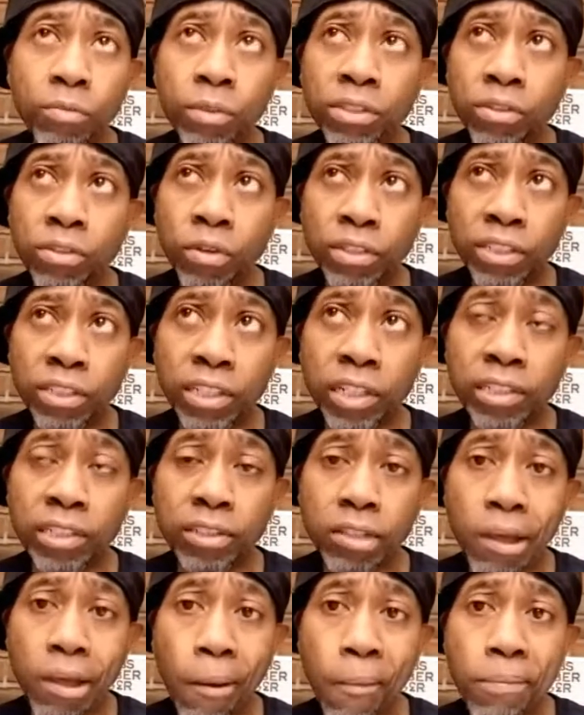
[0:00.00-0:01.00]
Was it on the
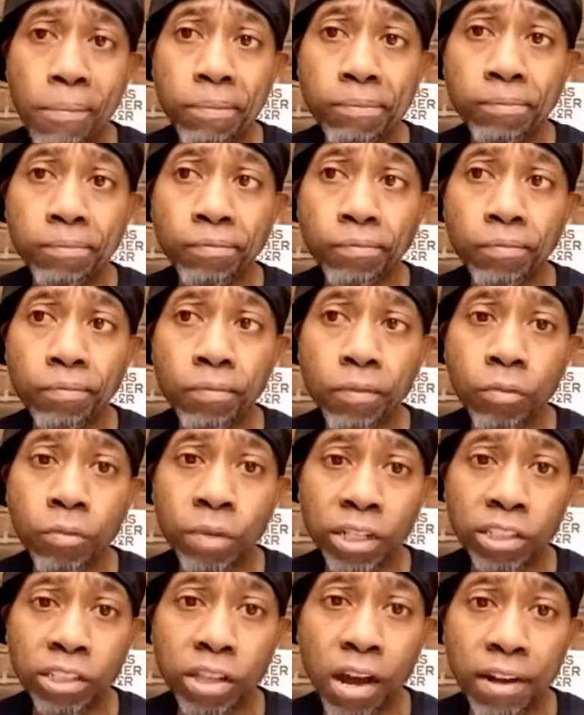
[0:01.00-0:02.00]
6th
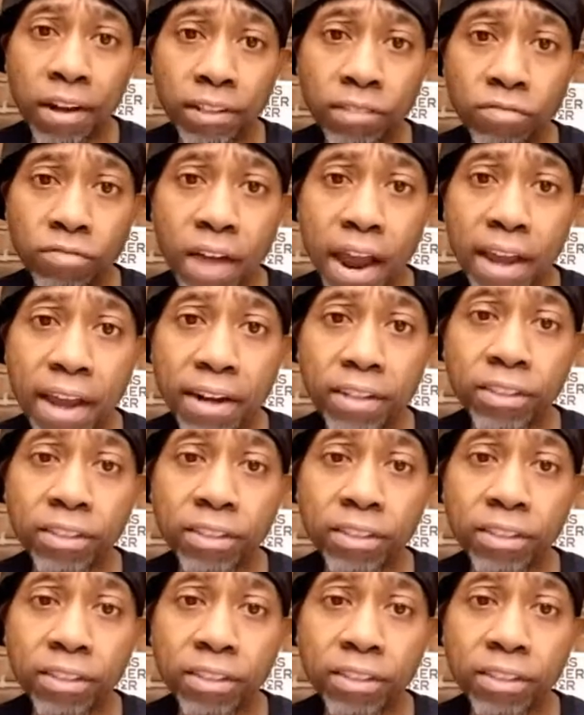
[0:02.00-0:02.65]
when he started the riot?